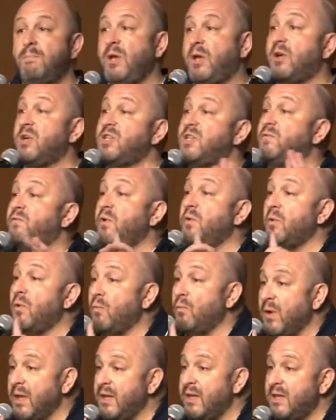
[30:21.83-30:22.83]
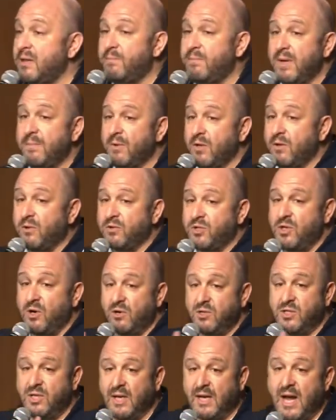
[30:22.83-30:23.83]
Because if we were really the biblical
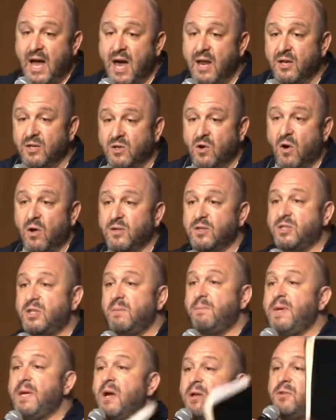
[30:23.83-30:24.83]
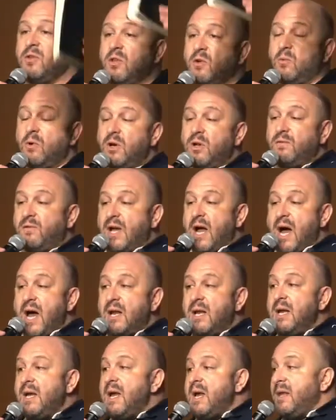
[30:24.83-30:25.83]
church that God has called us to be under the word of
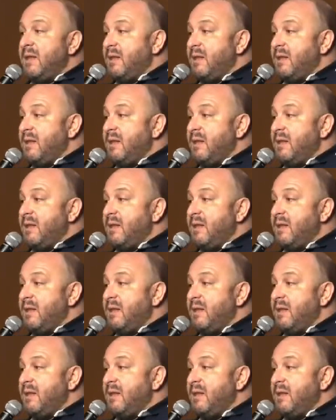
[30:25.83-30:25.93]
God,